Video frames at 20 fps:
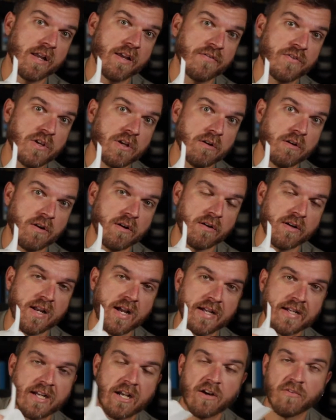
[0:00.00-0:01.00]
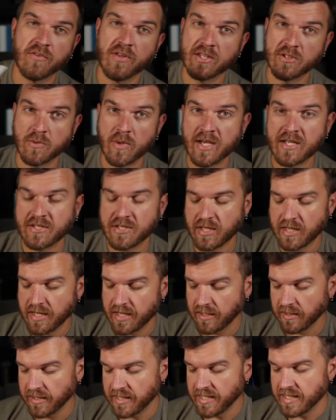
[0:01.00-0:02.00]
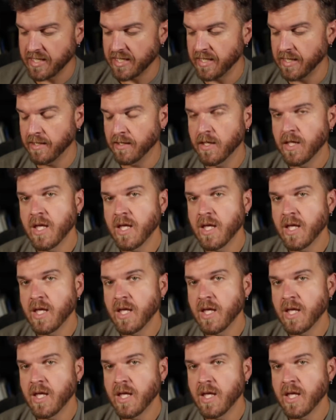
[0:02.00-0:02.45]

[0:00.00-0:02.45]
if you're not careful. That's why I said an LED.